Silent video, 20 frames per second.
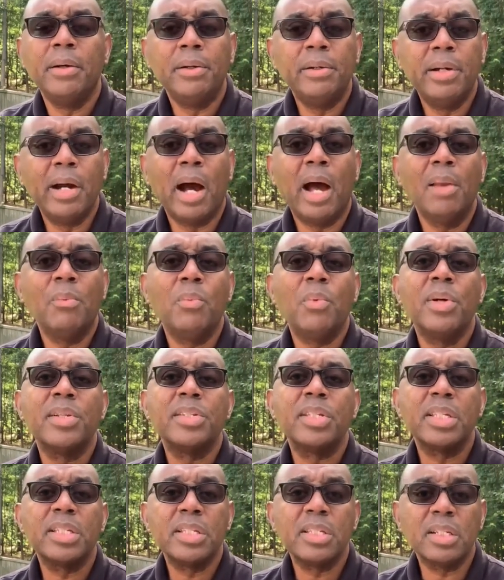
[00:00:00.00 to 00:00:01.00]
God
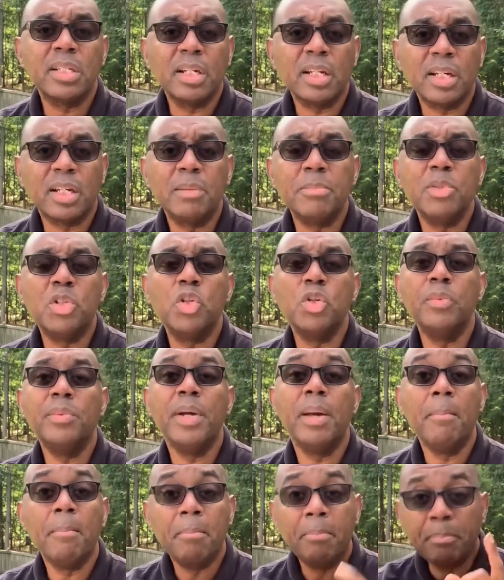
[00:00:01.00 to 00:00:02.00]
wants us to come to
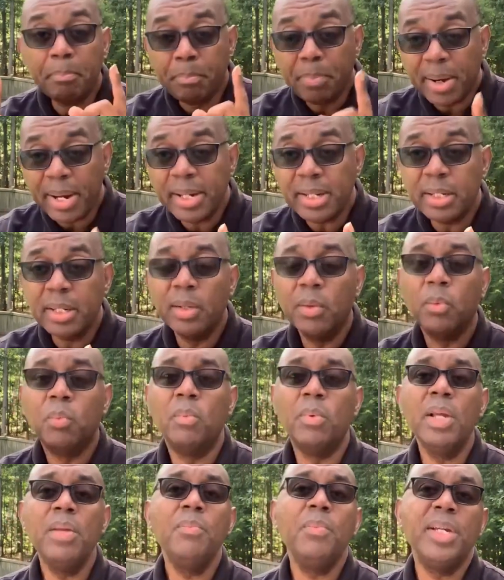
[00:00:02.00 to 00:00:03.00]
Him, but
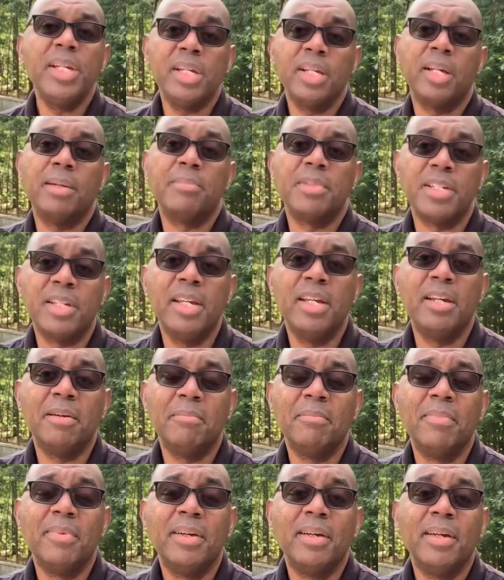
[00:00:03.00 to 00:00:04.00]
when we come to
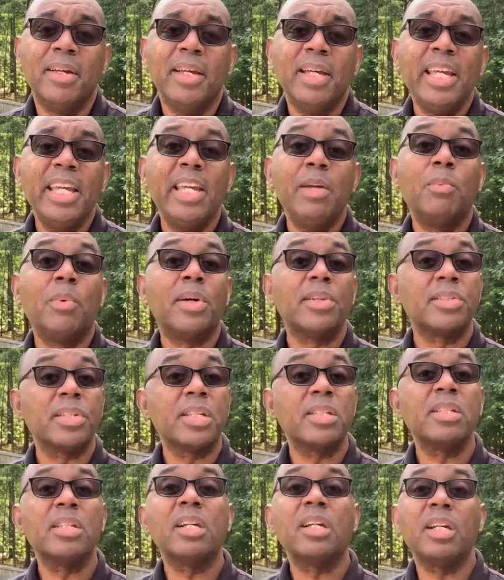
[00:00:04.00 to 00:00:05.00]
Him, He wants
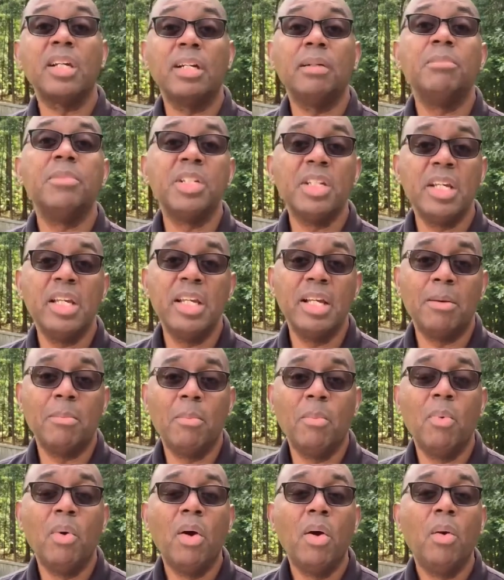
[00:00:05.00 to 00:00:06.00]
us to come to
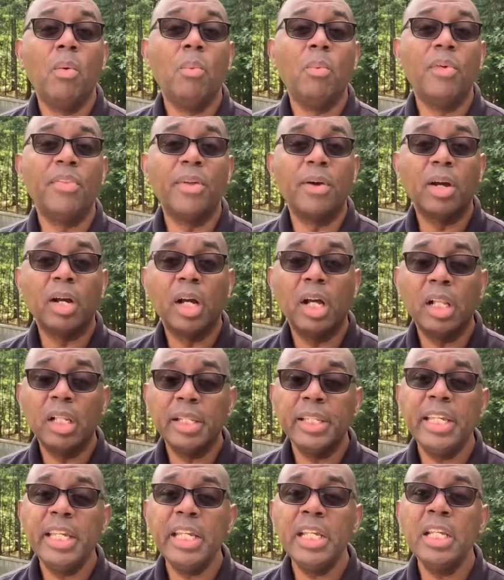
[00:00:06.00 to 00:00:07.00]
Him with a
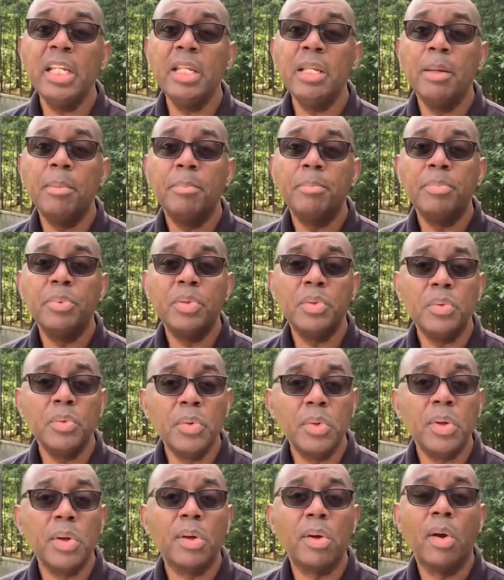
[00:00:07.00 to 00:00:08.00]
clean,
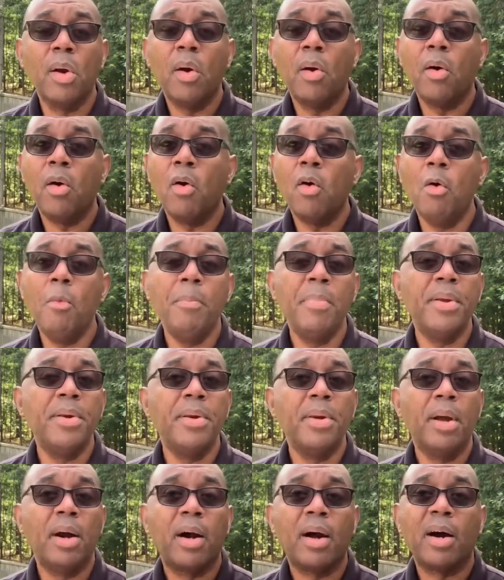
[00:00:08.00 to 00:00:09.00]
pure,
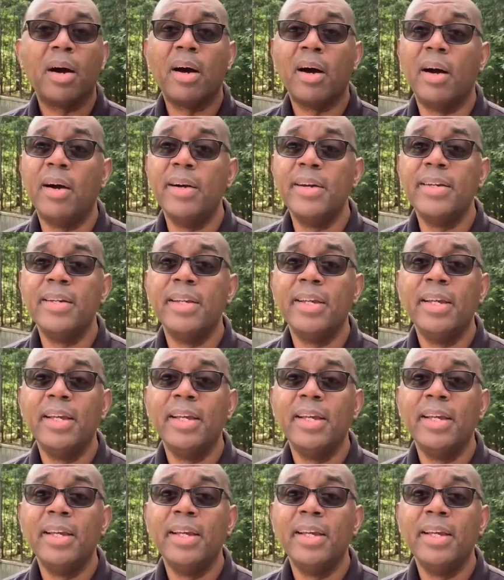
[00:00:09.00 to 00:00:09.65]
open heart.